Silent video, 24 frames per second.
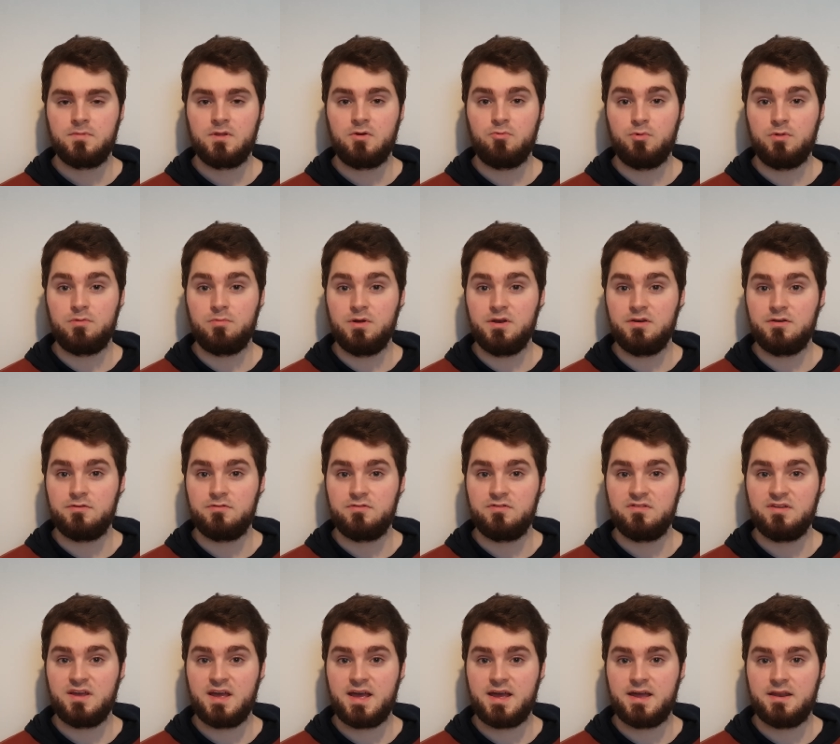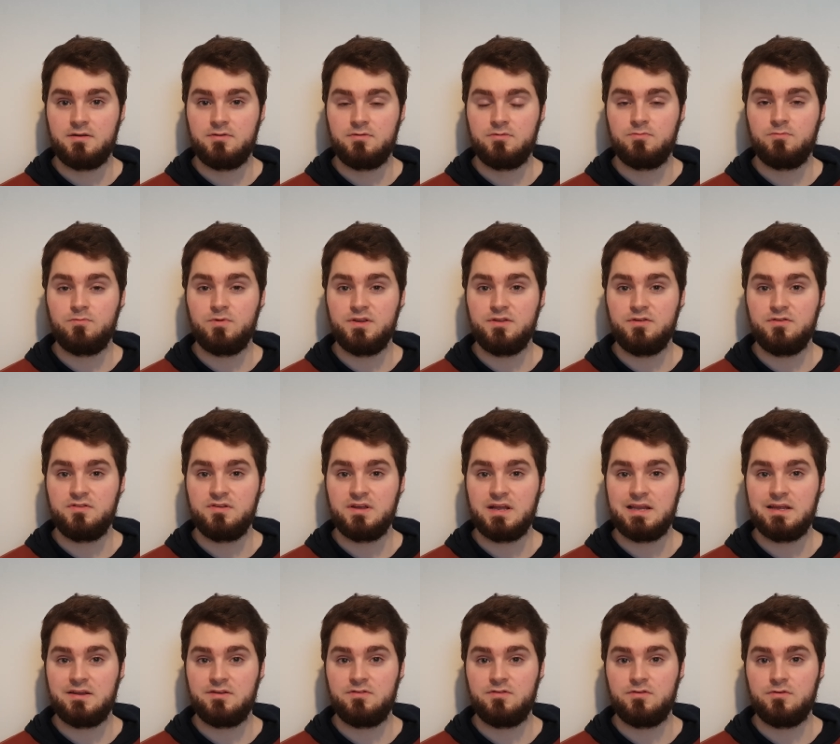With Windows 10, when you tell
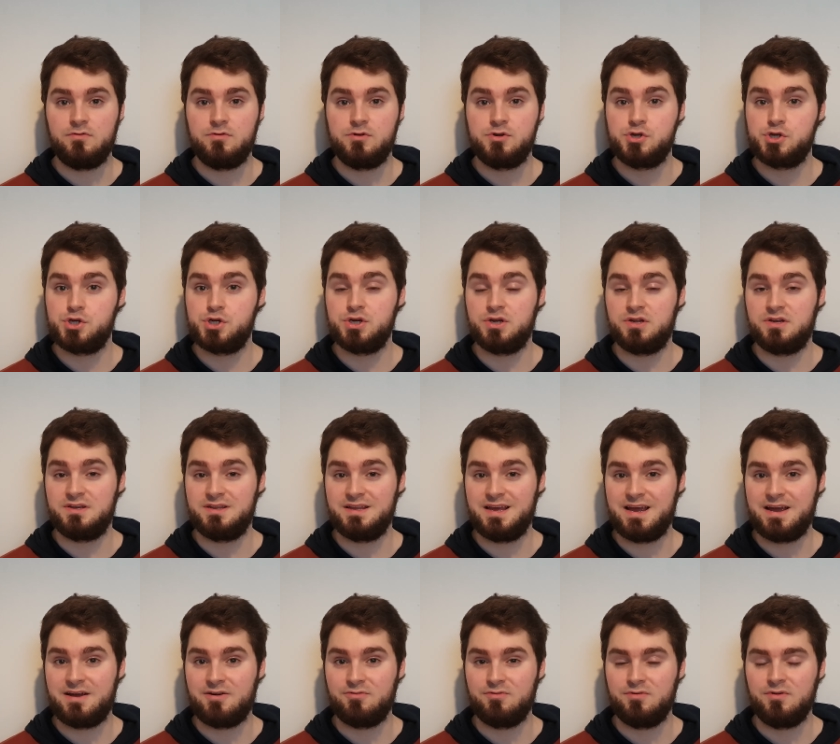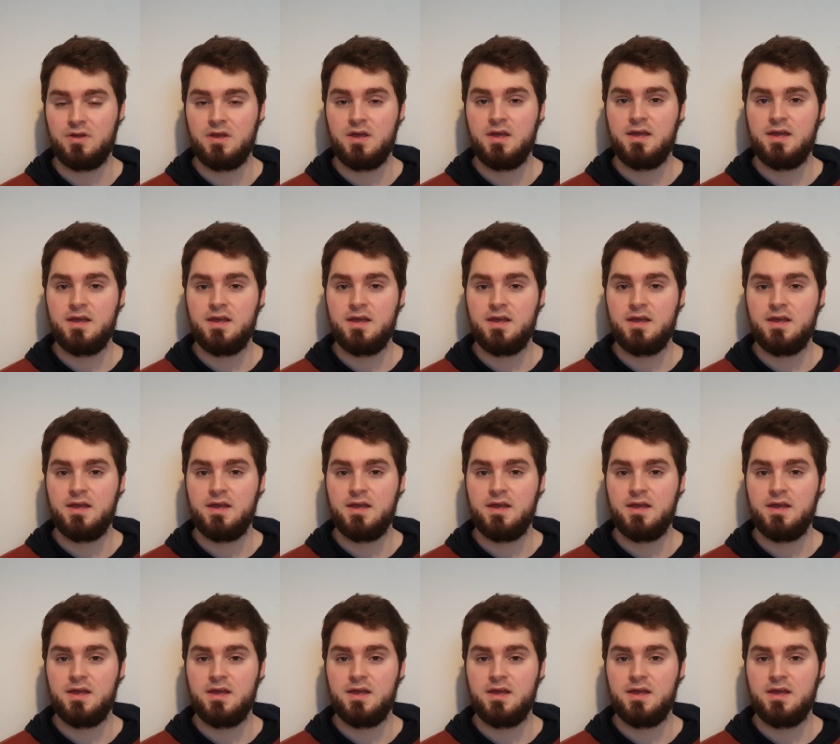it to shut down,